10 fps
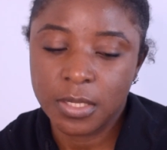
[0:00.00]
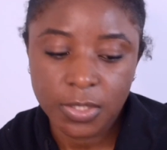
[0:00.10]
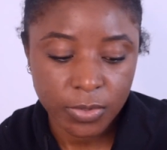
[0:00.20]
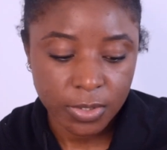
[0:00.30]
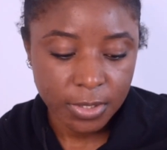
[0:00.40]

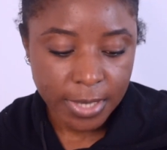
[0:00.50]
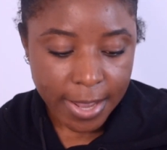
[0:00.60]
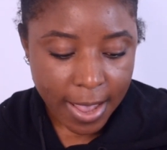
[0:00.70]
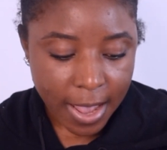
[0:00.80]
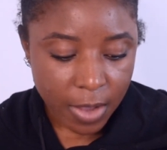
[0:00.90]
So
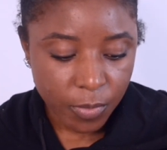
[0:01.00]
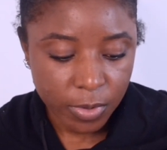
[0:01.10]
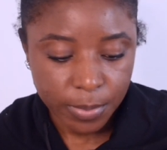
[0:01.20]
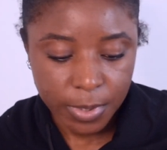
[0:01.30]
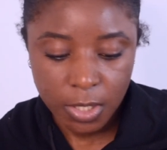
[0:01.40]
today I
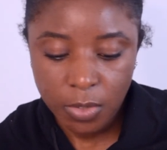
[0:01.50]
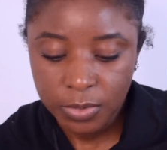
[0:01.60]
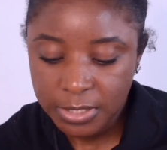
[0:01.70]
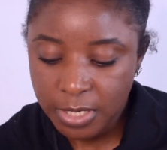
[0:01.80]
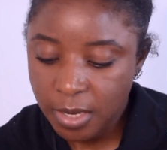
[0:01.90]
will be
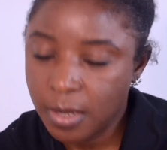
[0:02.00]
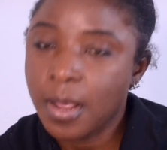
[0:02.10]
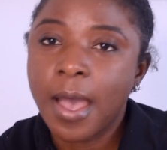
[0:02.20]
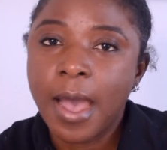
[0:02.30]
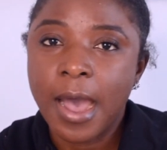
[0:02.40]
using
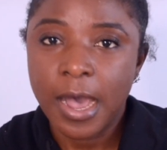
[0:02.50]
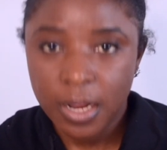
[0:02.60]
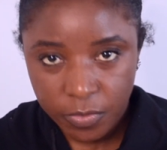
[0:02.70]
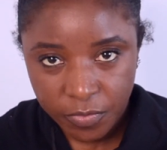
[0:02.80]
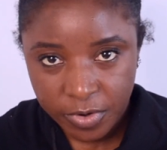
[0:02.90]

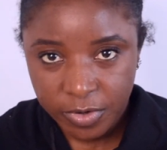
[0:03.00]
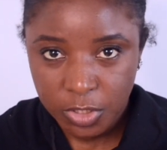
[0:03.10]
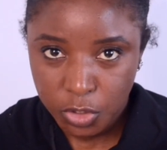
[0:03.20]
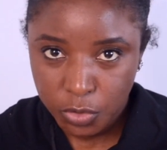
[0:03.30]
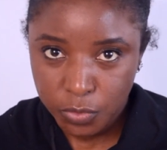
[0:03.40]
aloe vera
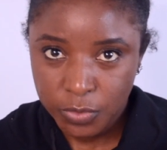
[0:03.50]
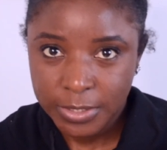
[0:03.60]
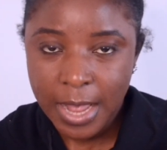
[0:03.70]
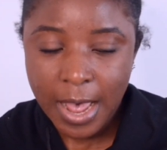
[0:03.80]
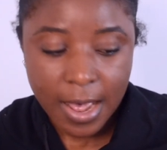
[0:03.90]

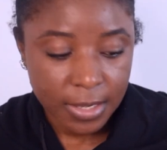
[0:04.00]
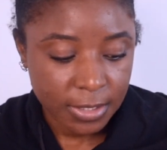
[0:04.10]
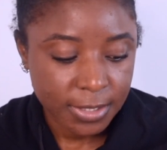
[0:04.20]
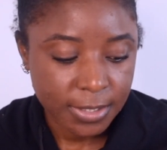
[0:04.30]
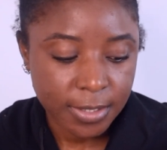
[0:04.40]
juice
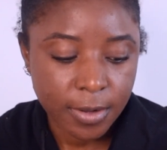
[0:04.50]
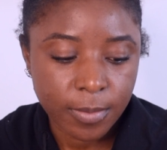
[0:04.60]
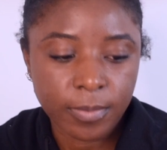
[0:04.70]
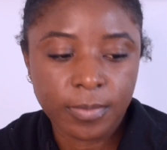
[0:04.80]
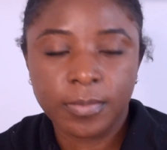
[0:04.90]
and
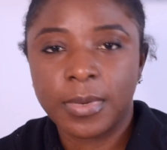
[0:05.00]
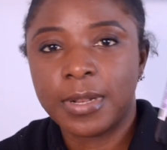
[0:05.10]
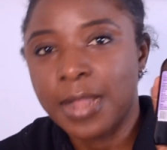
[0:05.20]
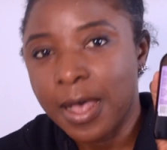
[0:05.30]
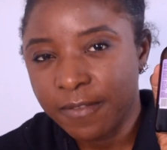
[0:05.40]
some
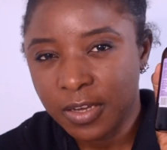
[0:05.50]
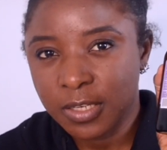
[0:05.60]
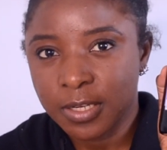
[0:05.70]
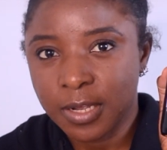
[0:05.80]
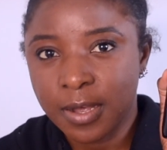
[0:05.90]

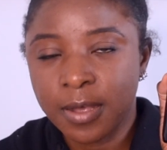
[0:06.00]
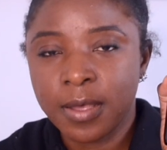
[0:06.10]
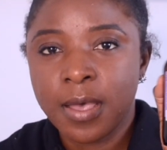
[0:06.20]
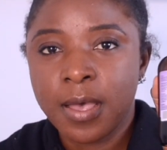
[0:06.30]
lavender